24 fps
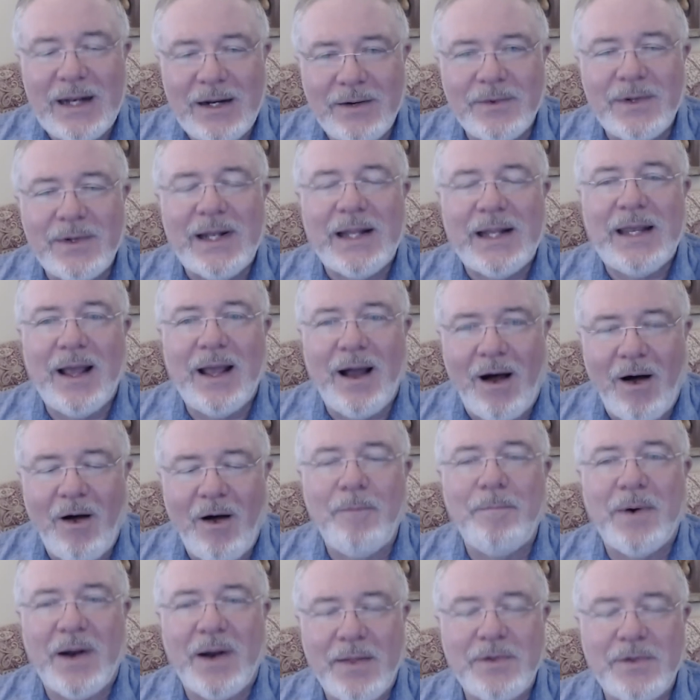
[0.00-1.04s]
literally
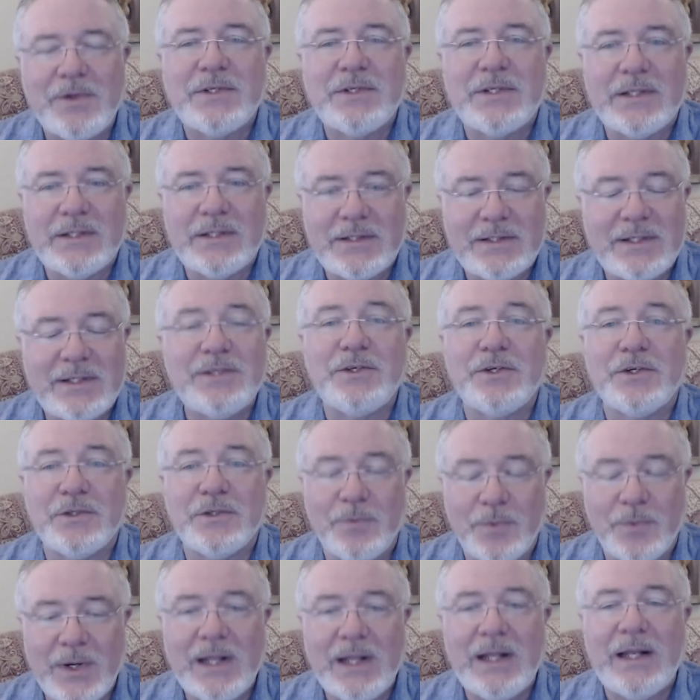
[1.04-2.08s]
all brothers and
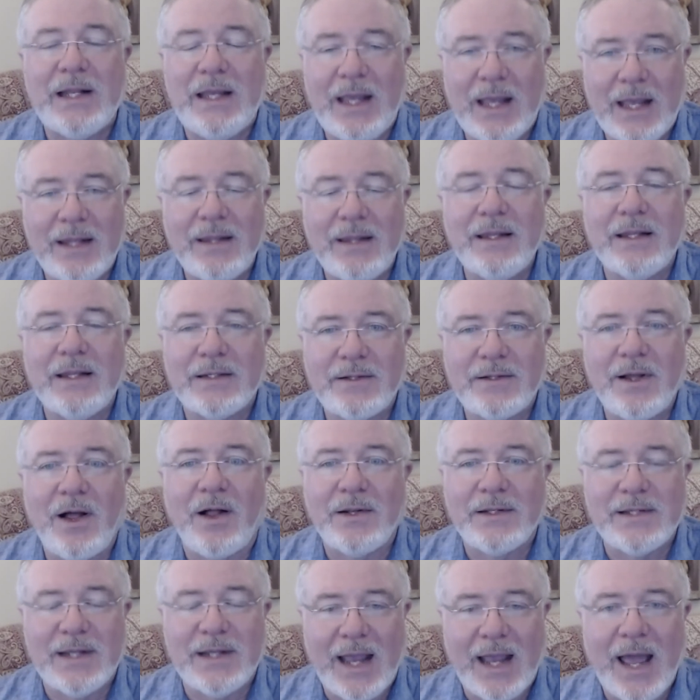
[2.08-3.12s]
sisters, really in this
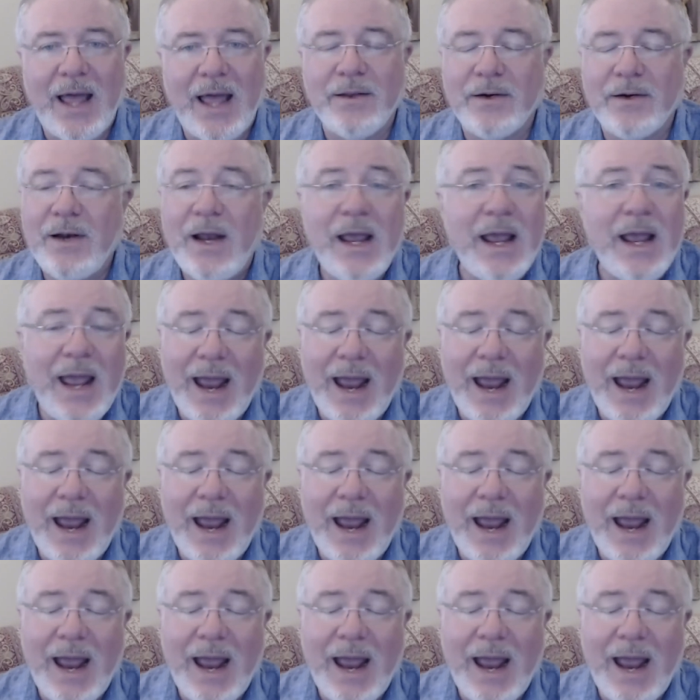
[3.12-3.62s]
all together.